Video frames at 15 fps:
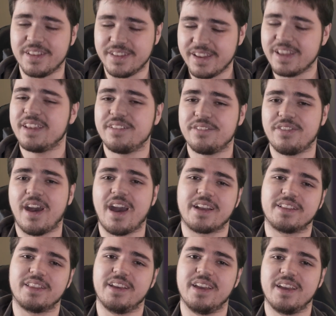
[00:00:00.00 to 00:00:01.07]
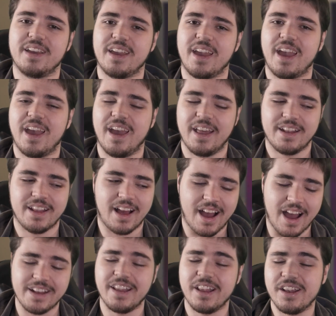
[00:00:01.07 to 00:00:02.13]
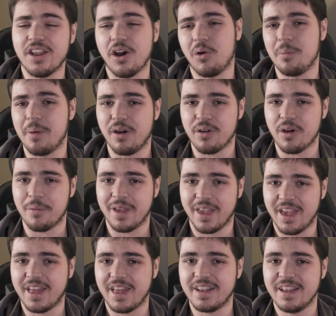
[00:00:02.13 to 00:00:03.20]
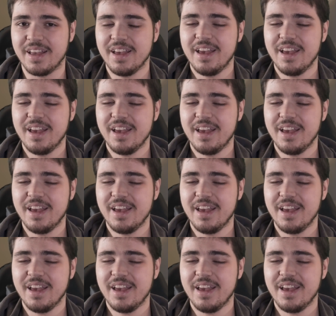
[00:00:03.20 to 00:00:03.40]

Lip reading: did in fact leak, and I did know about going in.